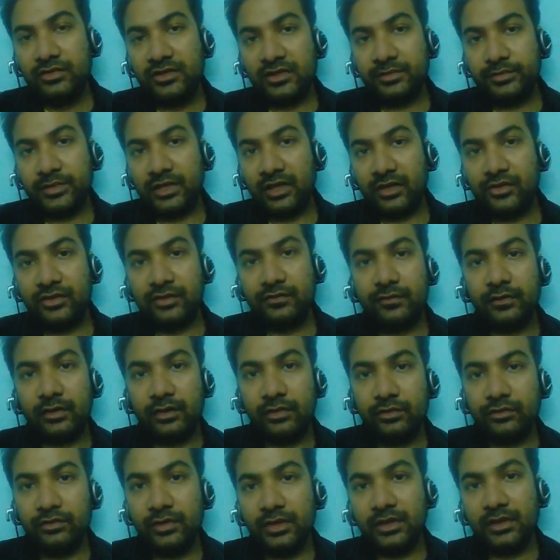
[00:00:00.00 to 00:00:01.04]
section 2
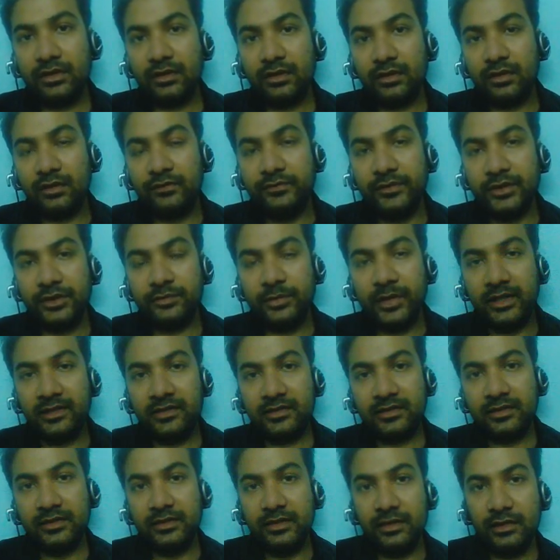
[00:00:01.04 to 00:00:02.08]
subsection 41
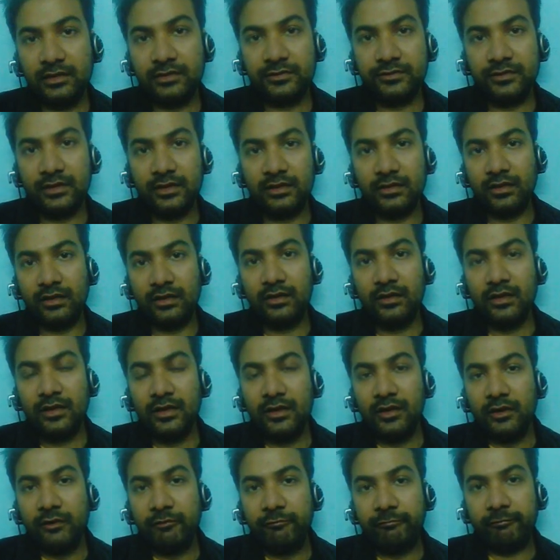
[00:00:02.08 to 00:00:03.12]
which basically deals with
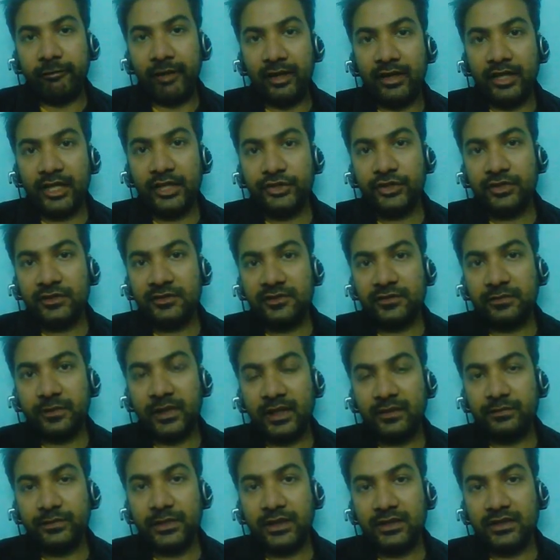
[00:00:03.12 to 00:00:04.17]

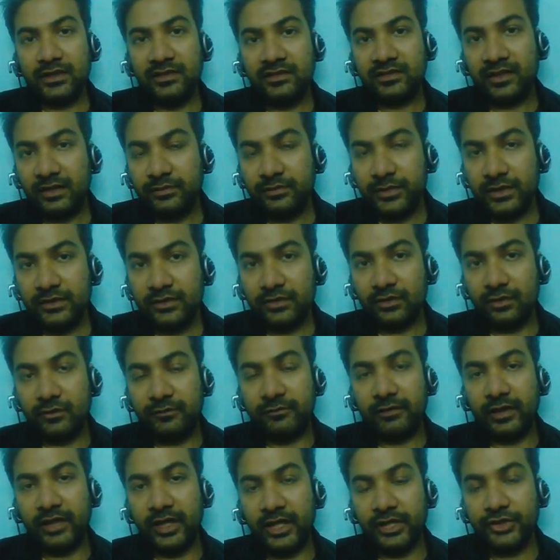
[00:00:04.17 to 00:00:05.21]
financial
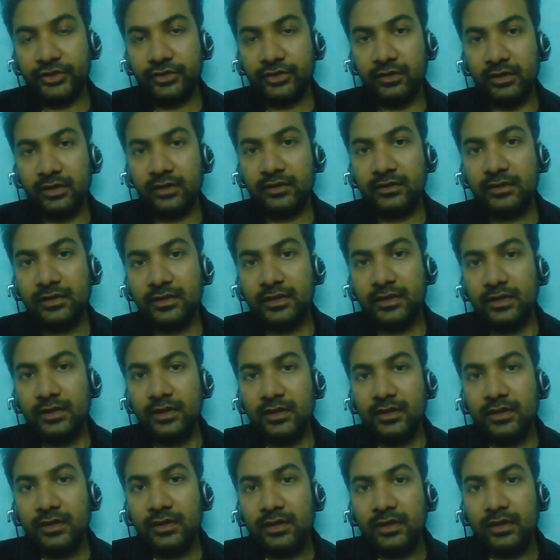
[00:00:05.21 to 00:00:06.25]
statements or financial
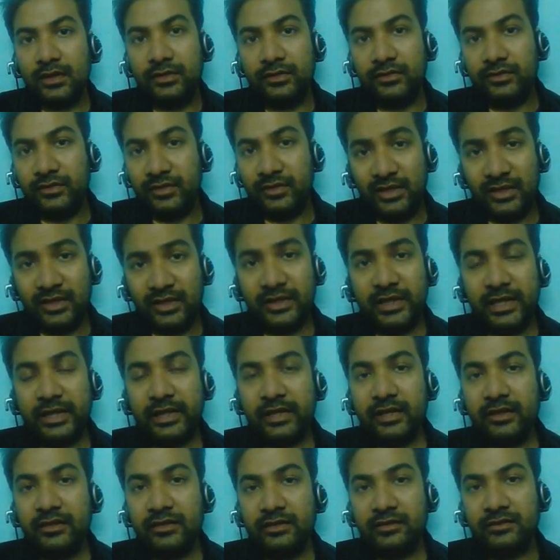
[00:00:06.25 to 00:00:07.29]
year. The
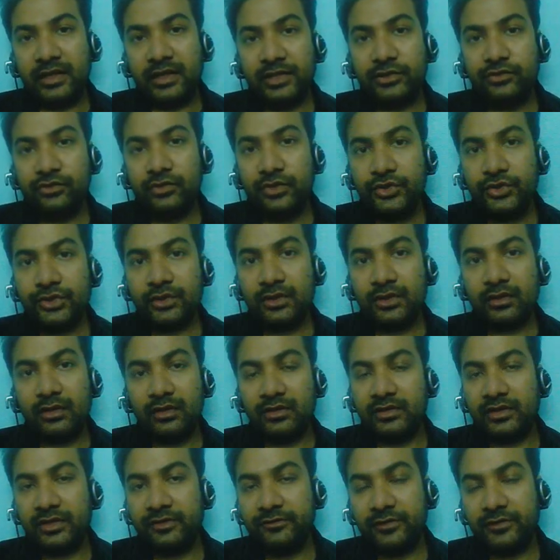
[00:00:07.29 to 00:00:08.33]
year ending is as
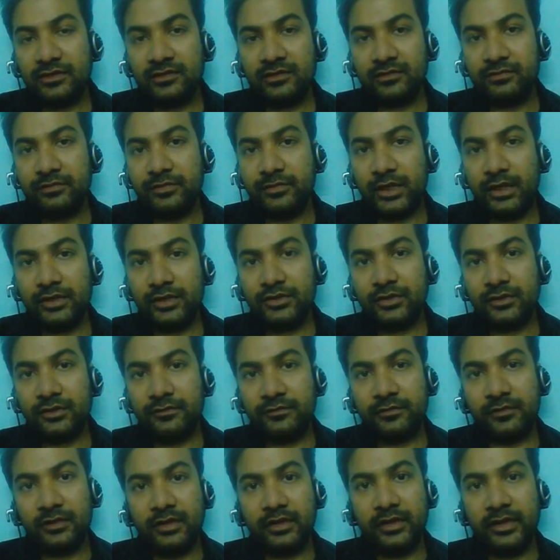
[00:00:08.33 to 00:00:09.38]
usual on 31st of
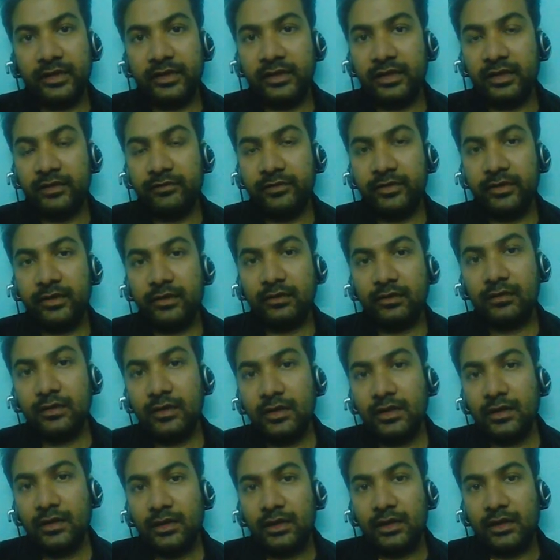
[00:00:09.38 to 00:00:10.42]
March of any
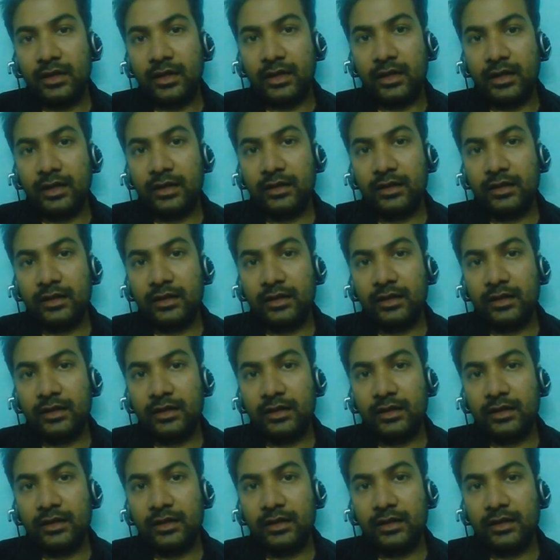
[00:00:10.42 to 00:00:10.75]
given year,